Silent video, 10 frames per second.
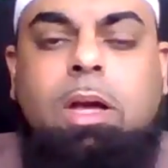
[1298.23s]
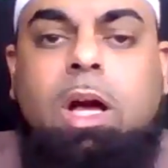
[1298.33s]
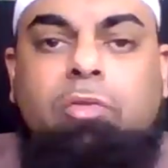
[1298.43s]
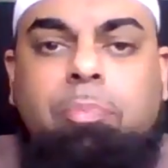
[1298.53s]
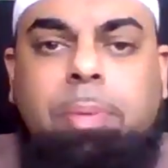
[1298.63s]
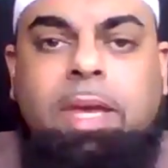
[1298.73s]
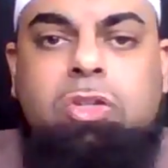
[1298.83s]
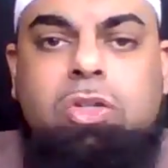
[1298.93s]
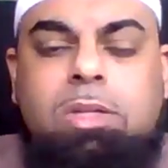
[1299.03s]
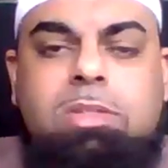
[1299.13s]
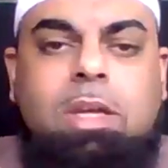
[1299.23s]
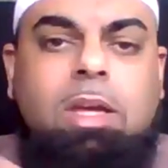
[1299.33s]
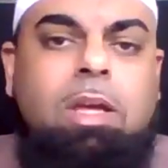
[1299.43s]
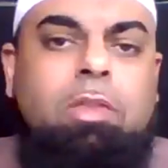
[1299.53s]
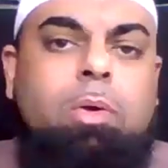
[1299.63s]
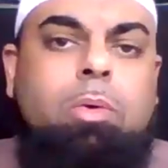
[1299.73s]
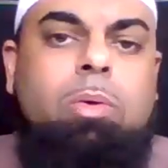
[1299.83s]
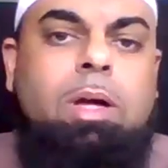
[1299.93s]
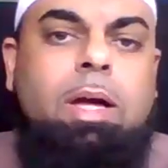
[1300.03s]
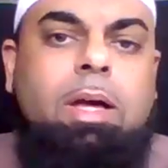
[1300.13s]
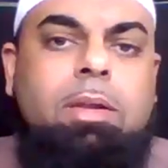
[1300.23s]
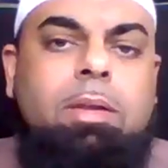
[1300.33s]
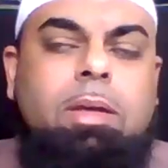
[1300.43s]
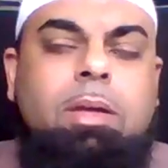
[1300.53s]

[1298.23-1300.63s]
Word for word: of patience in the Quran.